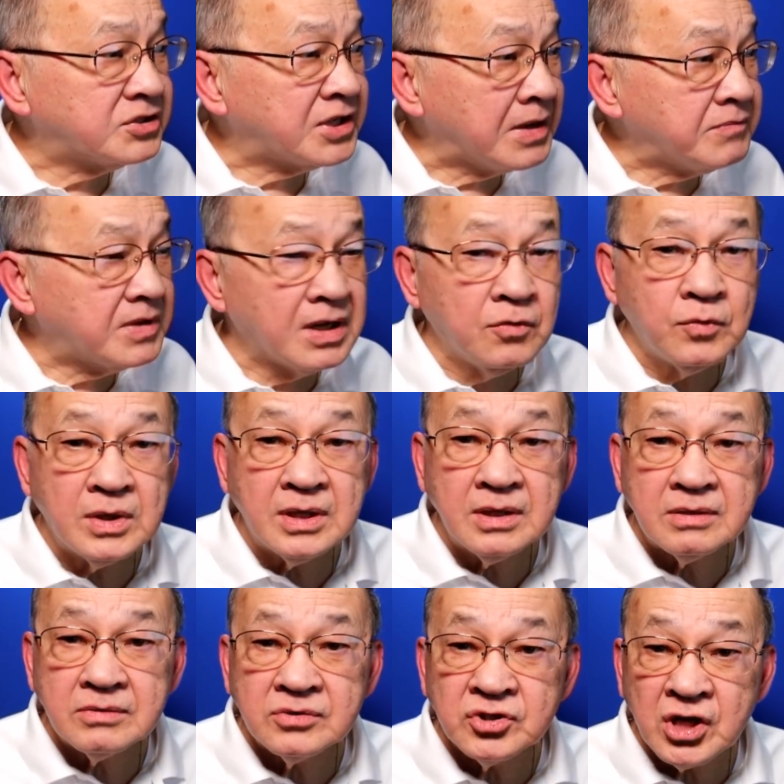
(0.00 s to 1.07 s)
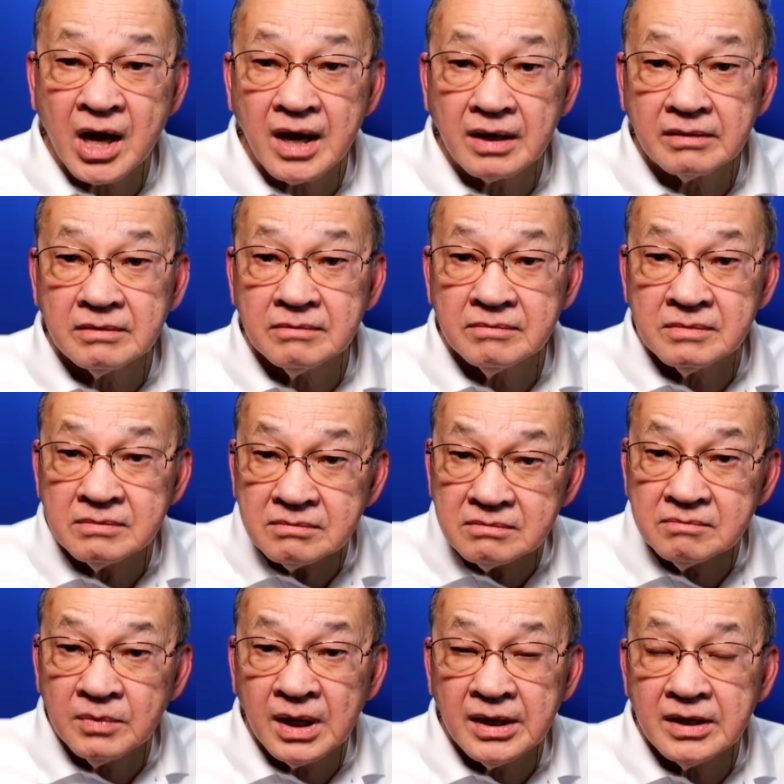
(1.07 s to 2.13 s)
Same thing with the child.
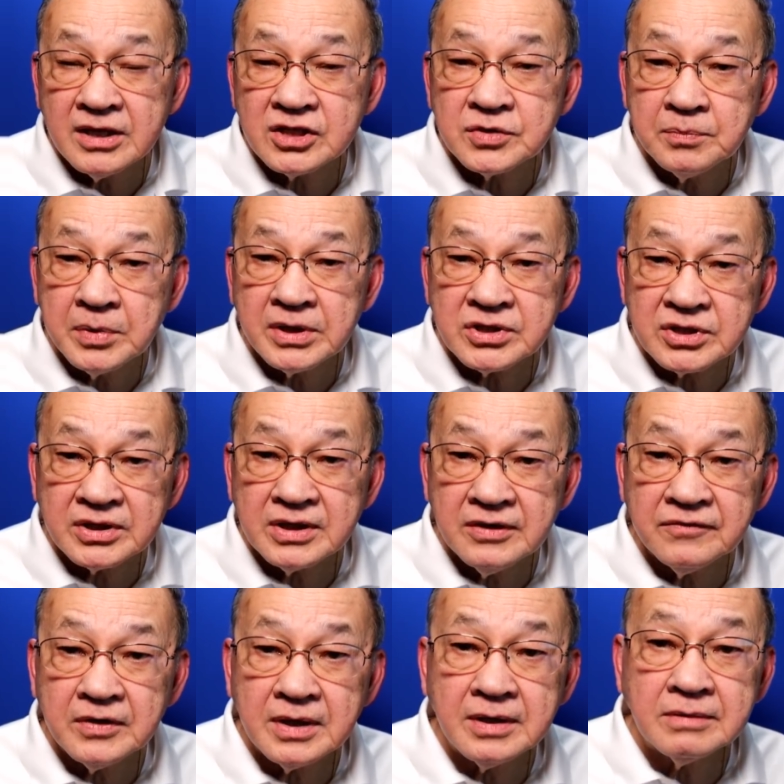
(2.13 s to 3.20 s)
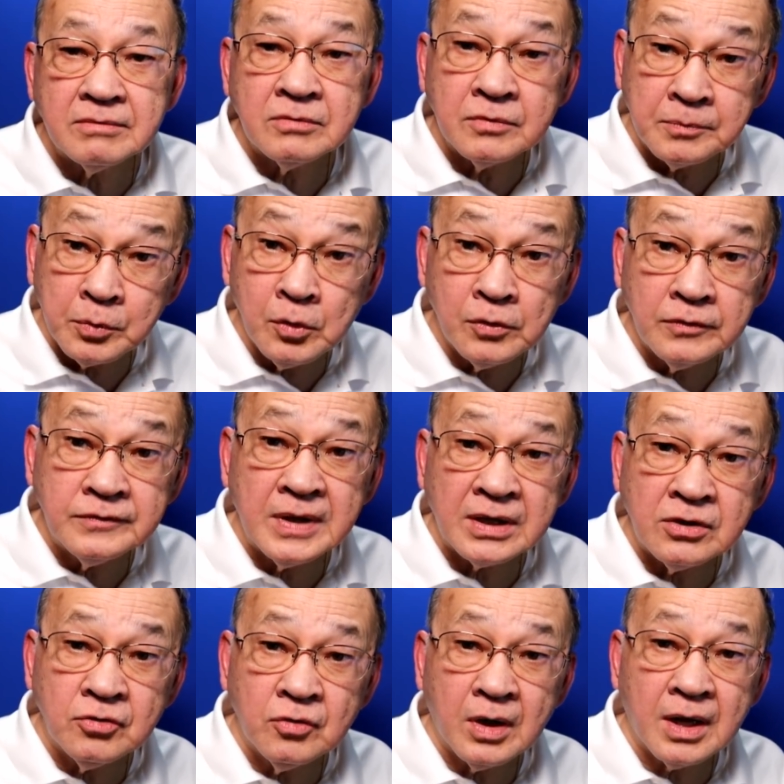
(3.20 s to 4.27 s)
Bring his birth certificate to prove
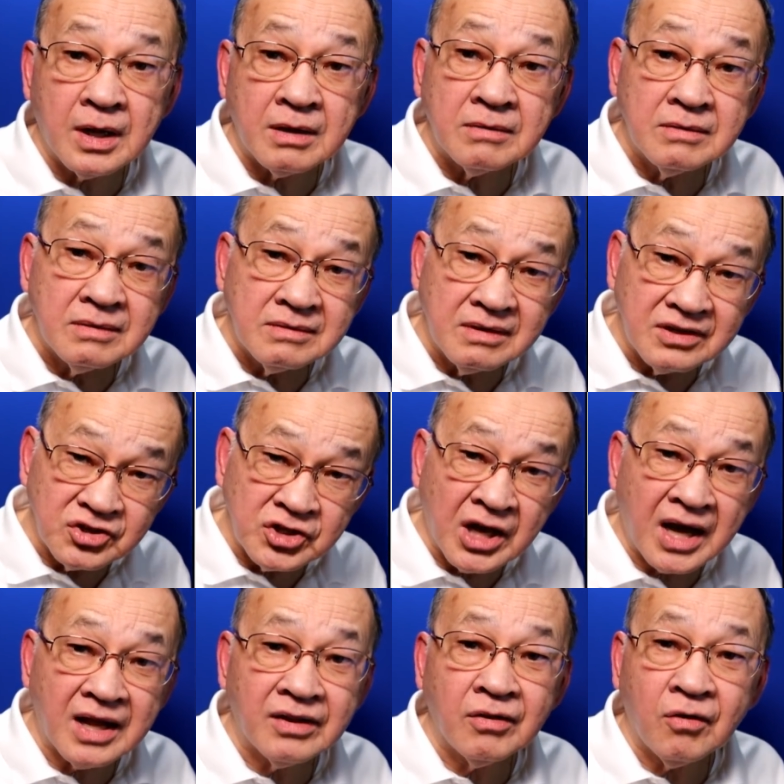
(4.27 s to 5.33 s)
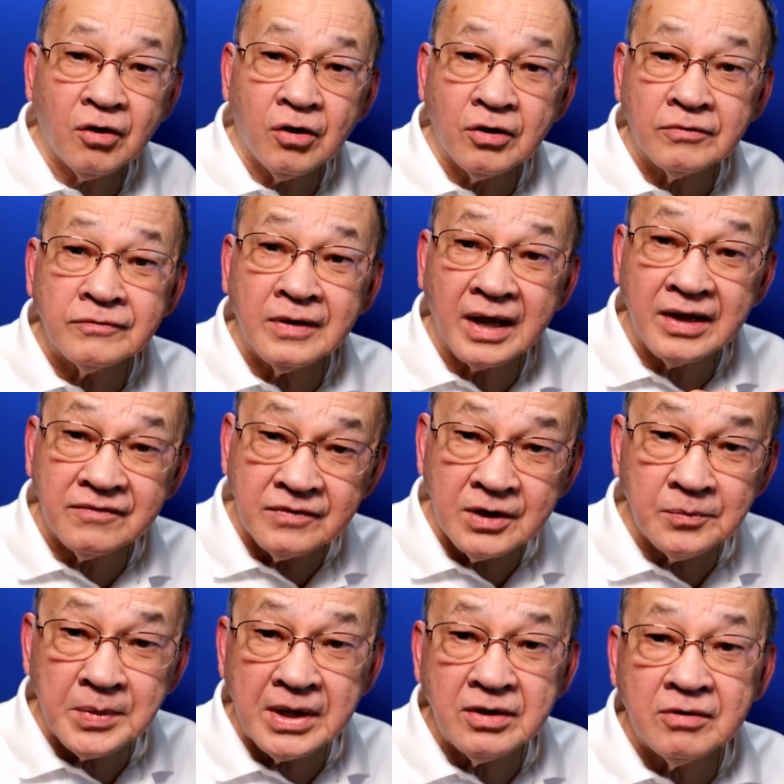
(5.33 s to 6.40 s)
that you are the child of a
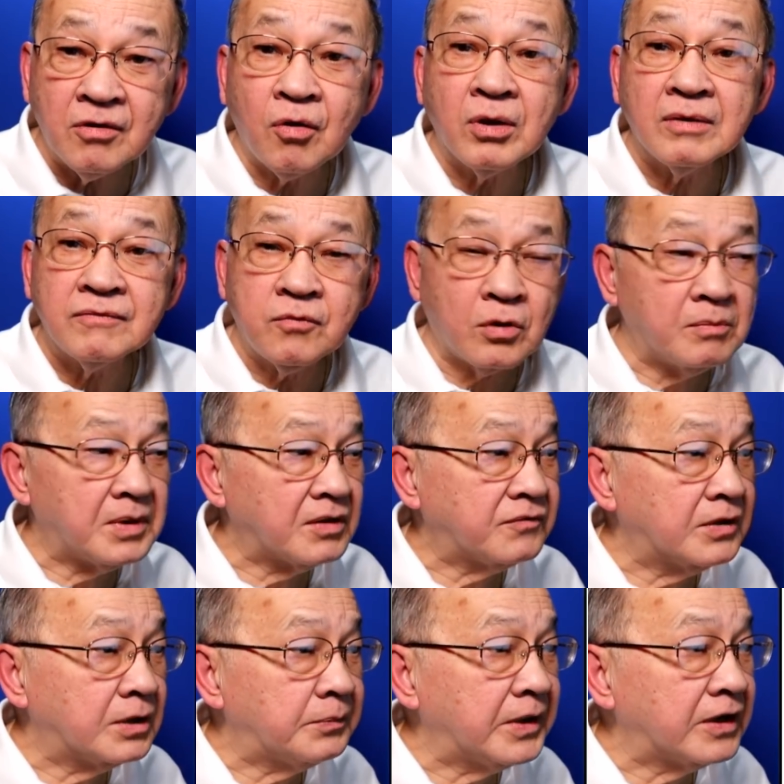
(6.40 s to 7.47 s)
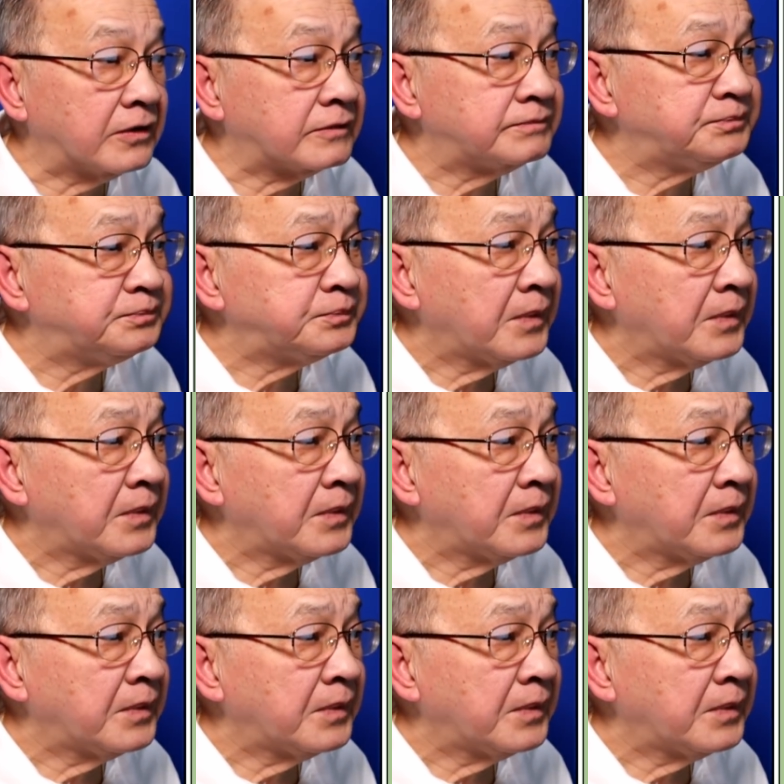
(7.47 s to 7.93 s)
Filipino or a former Filipino.